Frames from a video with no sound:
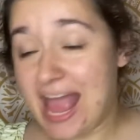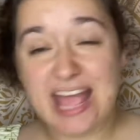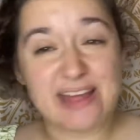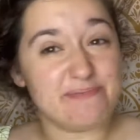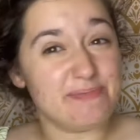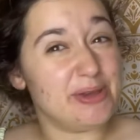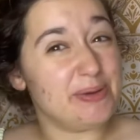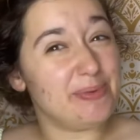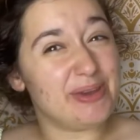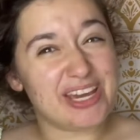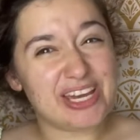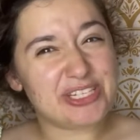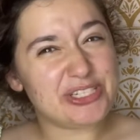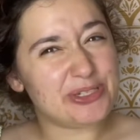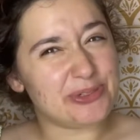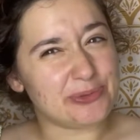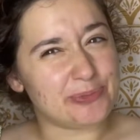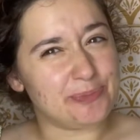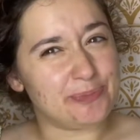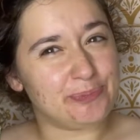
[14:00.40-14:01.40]
Maybe I
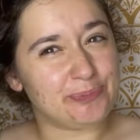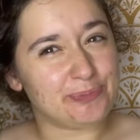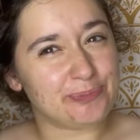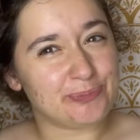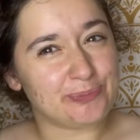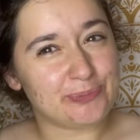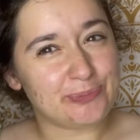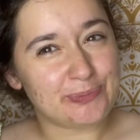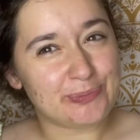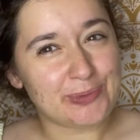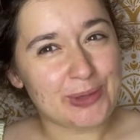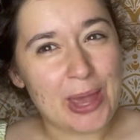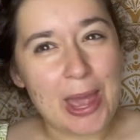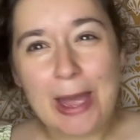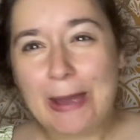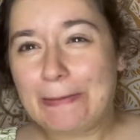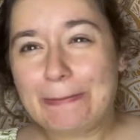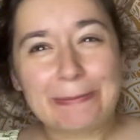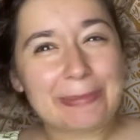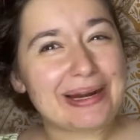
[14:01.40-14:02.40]
do,
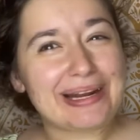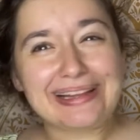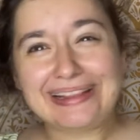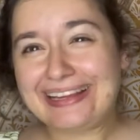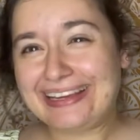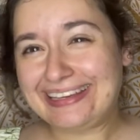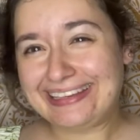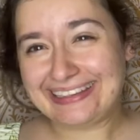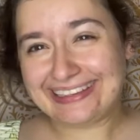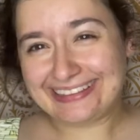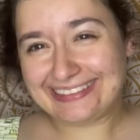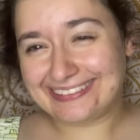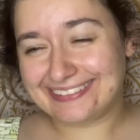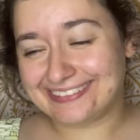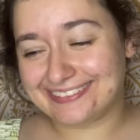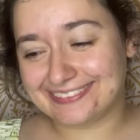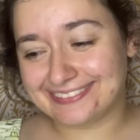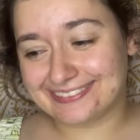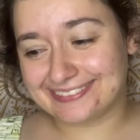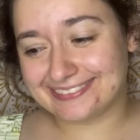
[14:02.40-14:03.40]
but I like it.
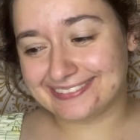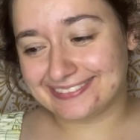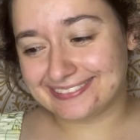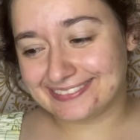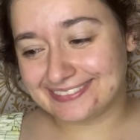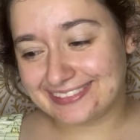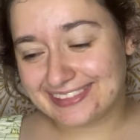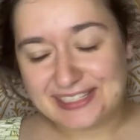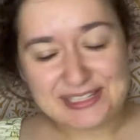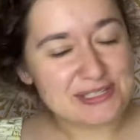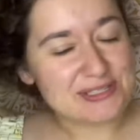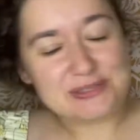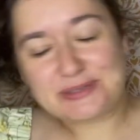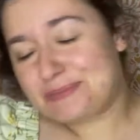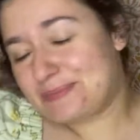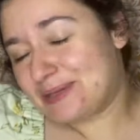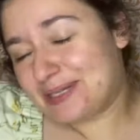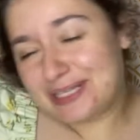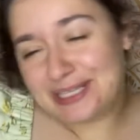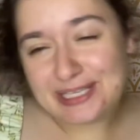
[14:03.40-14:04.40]
So I'm
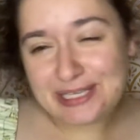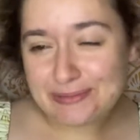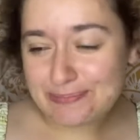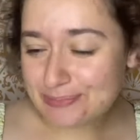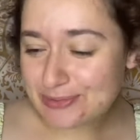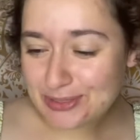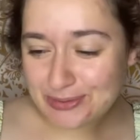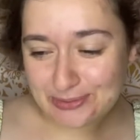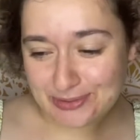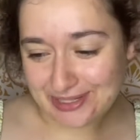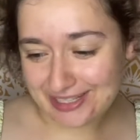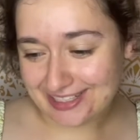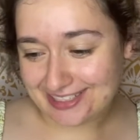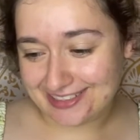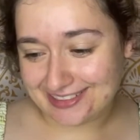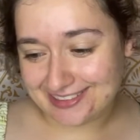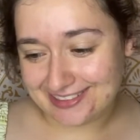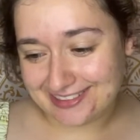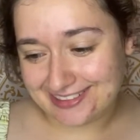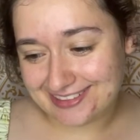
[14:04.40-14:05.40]
gonna keep doing it
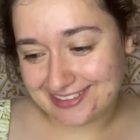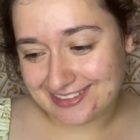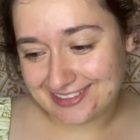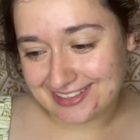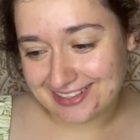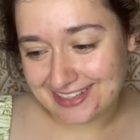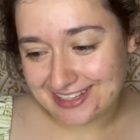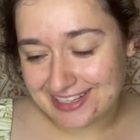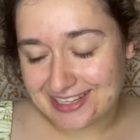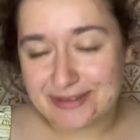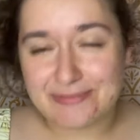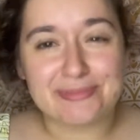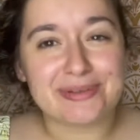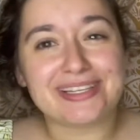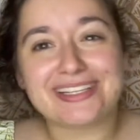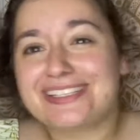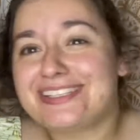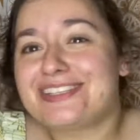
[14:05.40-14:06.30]
because